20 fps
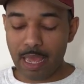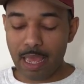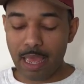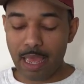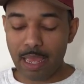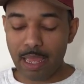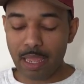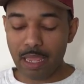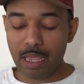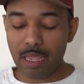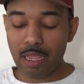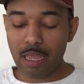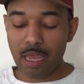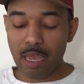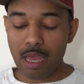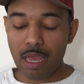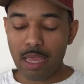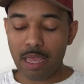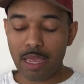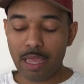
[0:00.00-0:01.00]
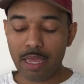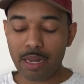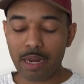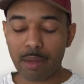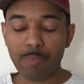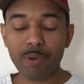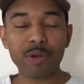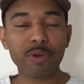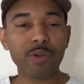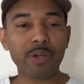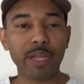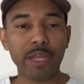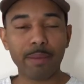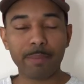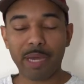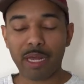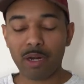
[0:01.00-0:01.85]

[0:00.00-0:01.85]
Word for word: hey, and I put her name.